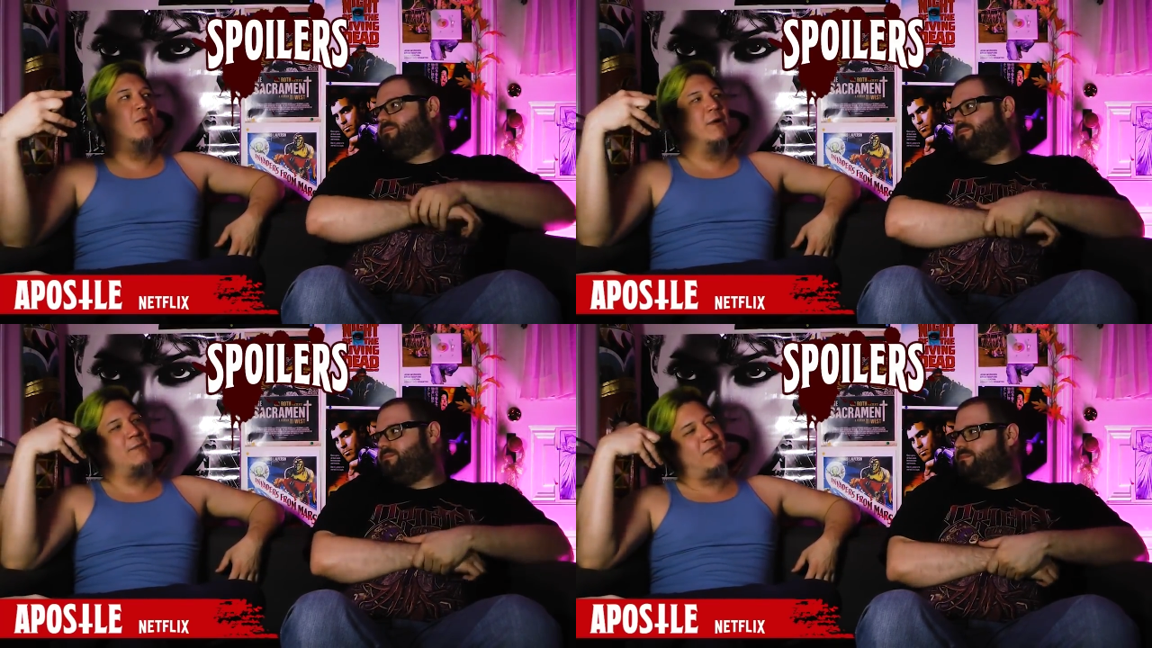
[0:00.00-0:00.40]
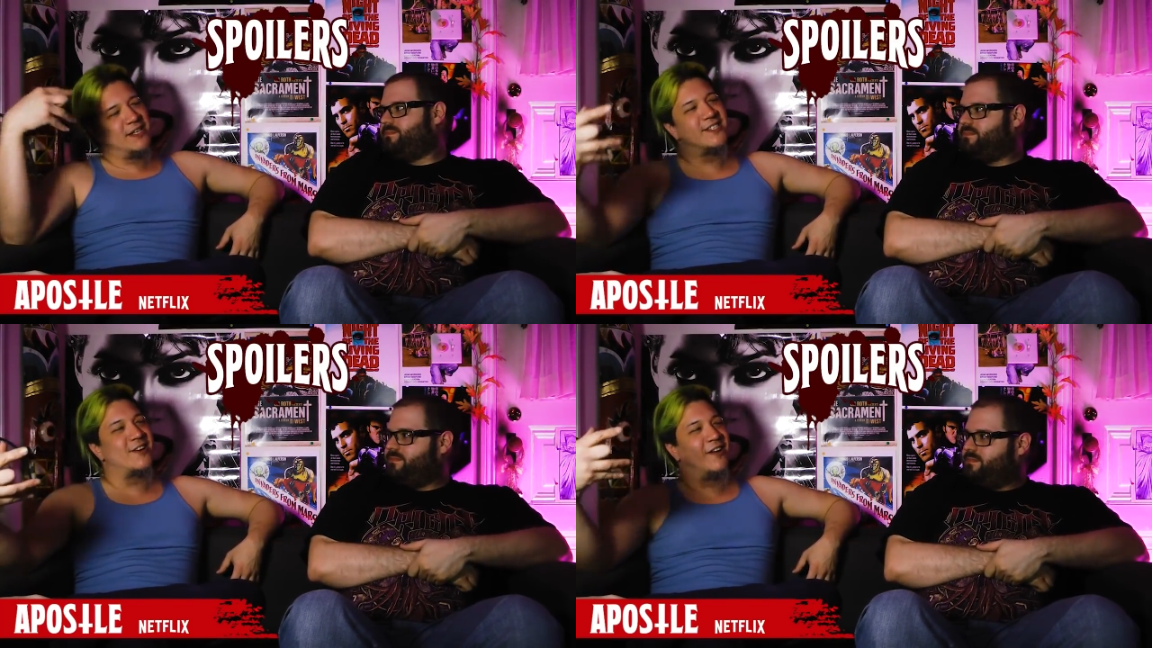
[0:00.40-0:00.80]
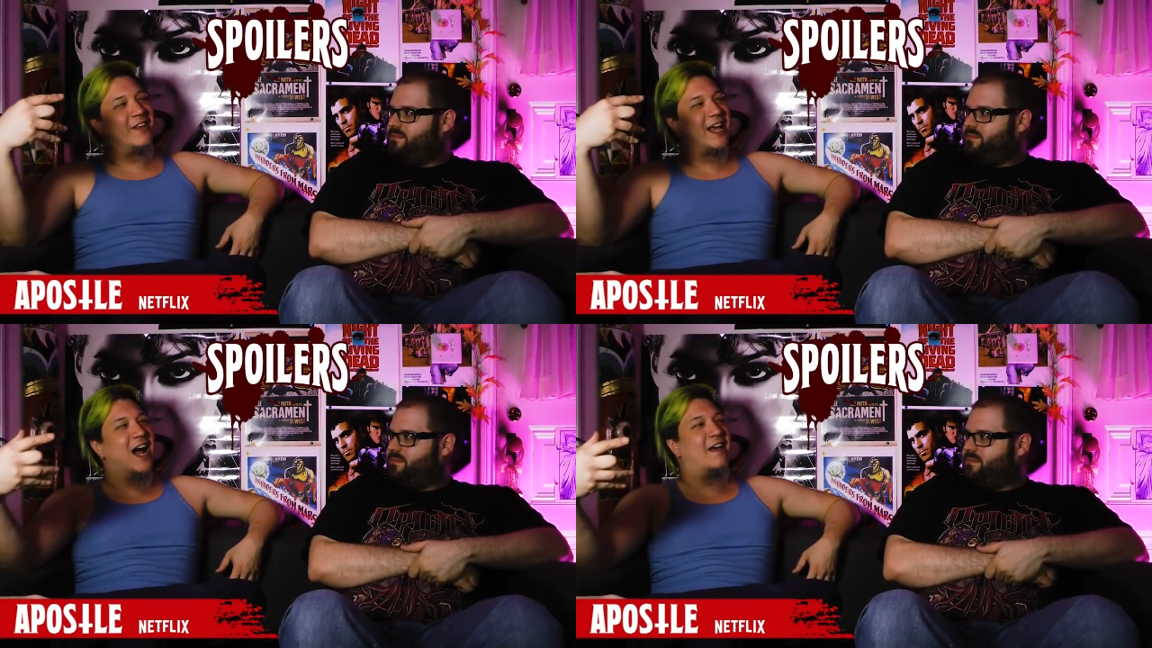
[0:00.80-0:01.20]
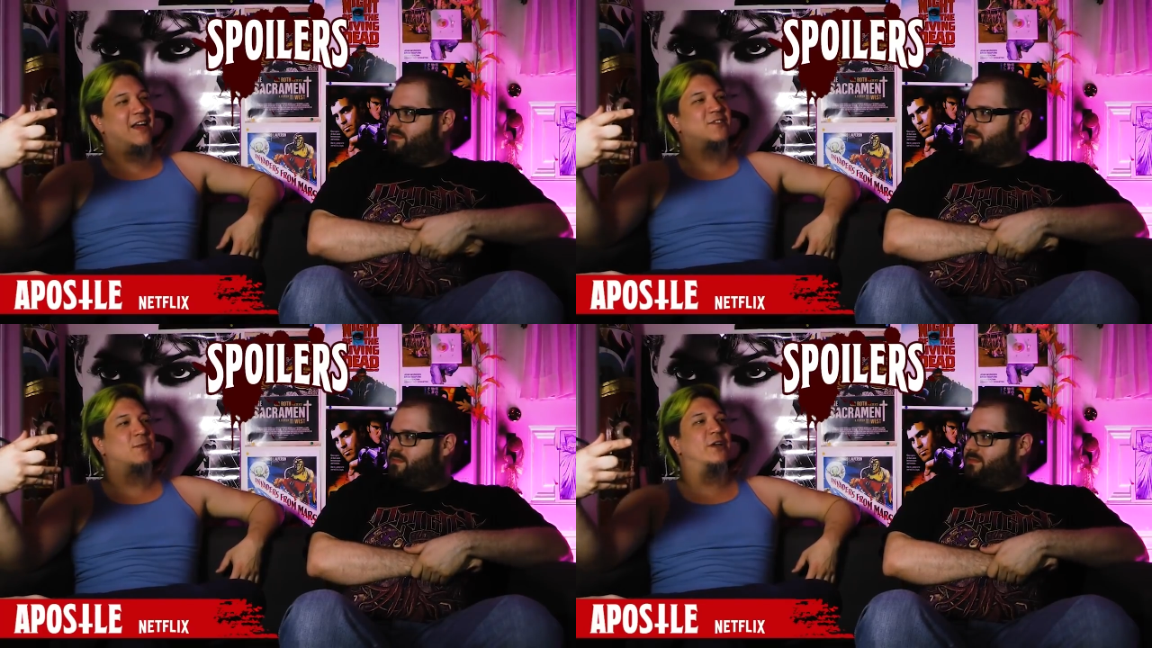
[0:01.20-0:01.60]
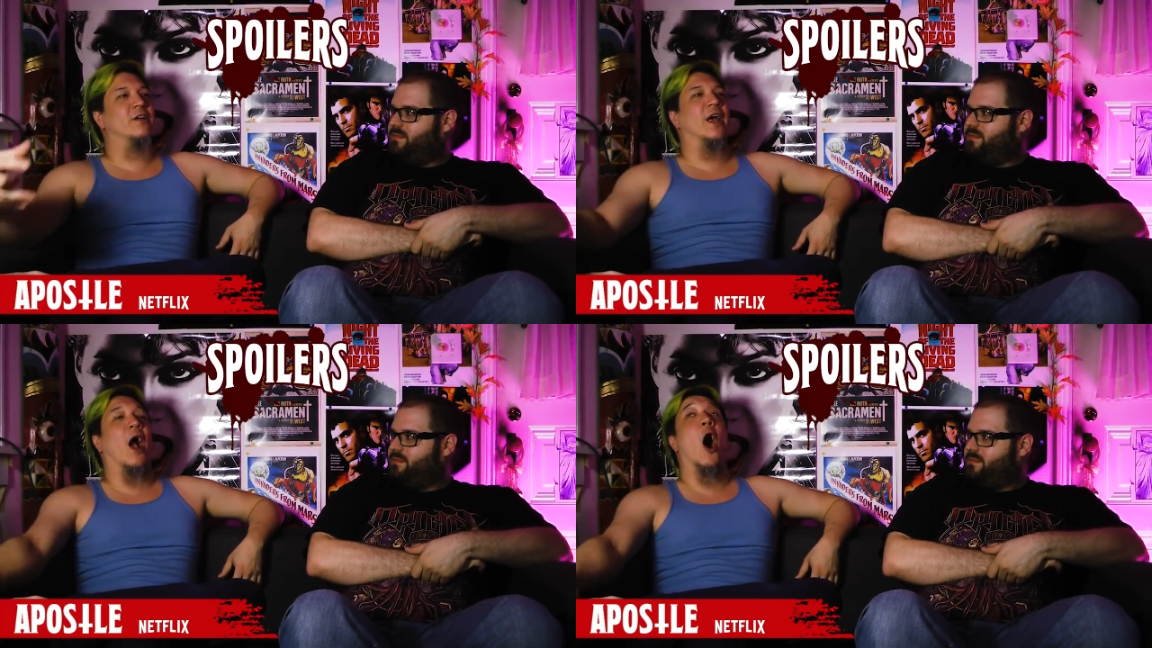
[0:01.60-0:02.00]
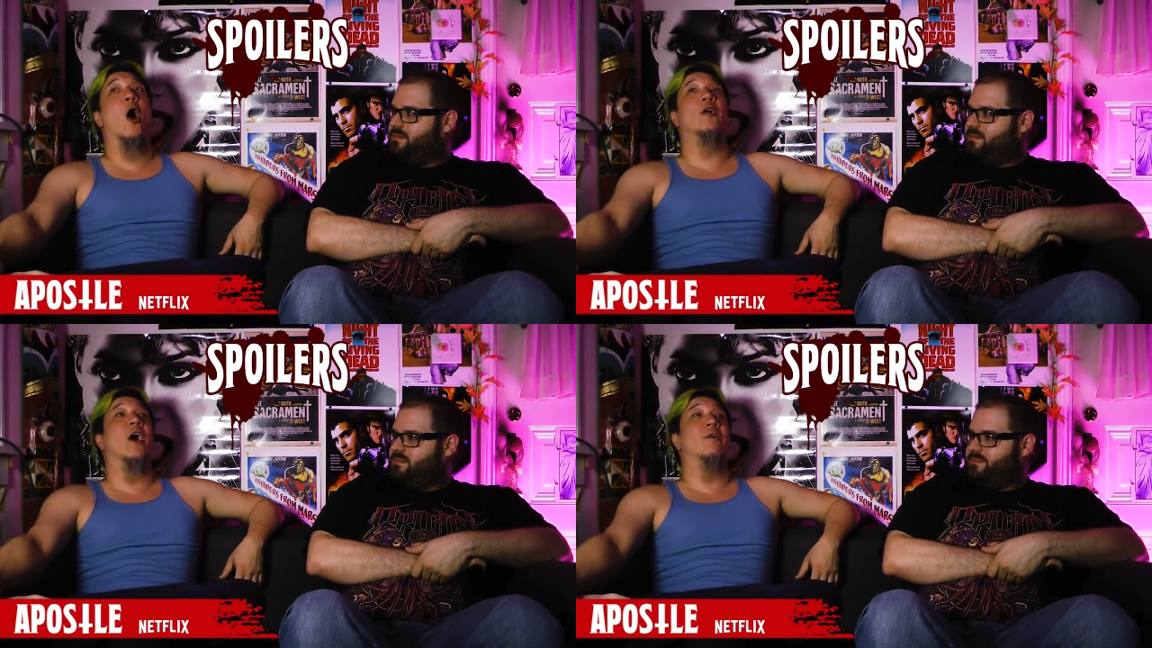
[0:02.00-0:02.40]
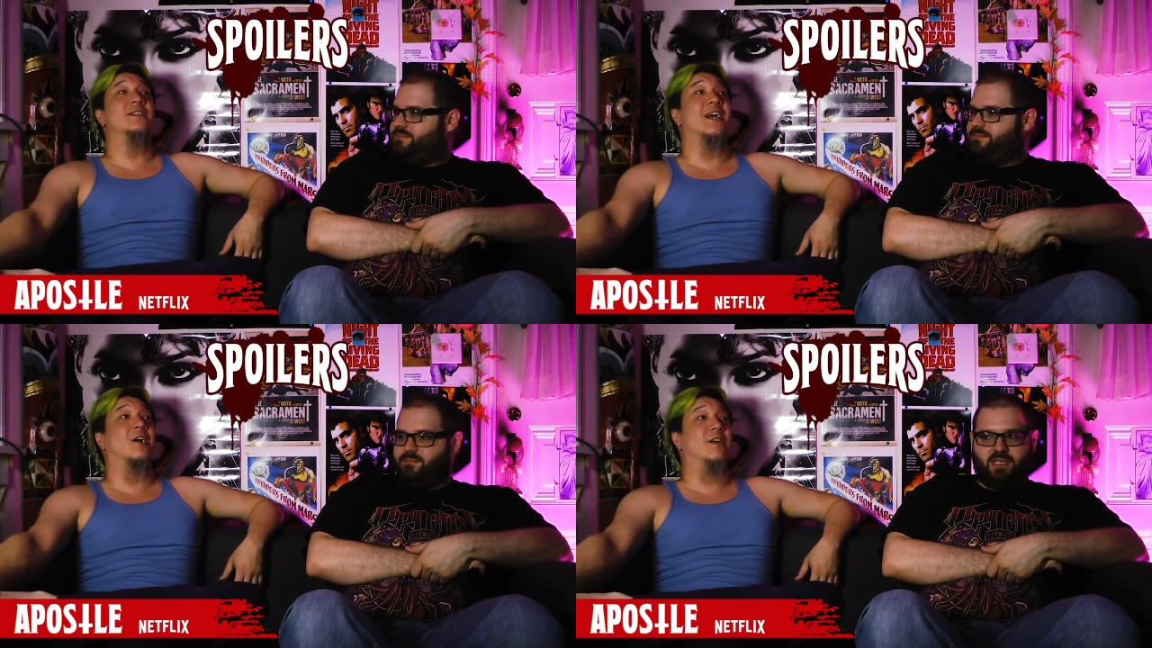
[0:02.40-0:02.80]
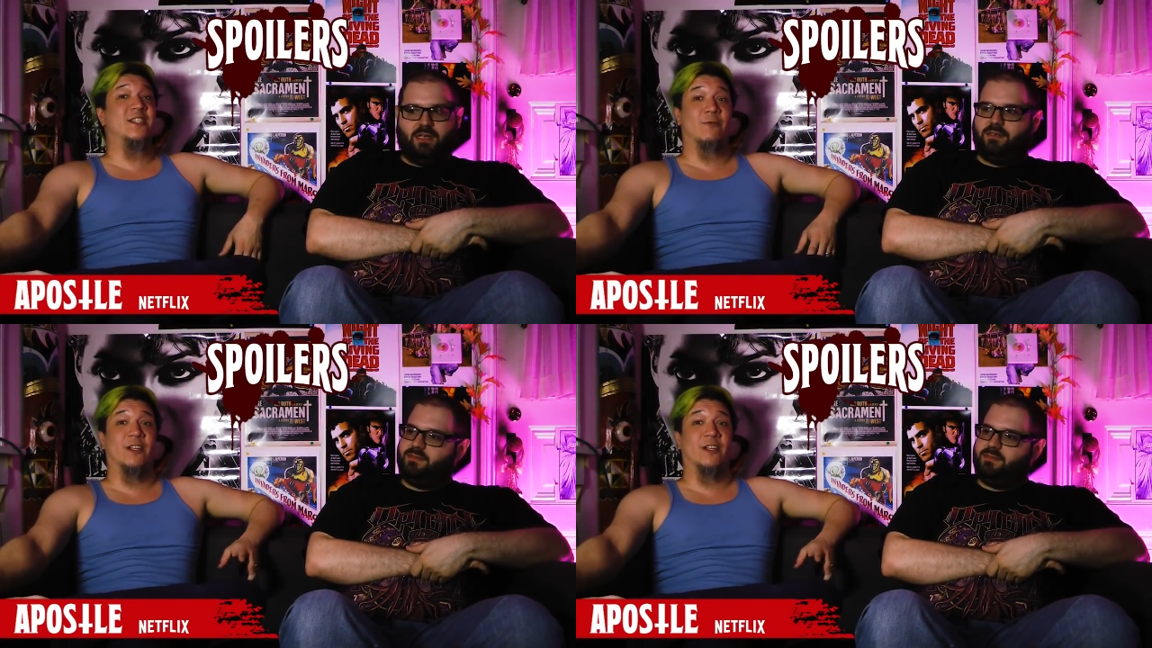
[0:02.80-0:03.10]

Speaker 1: but when he pins it on the guy, that's when you're like, oh no, he's not crazy yeah.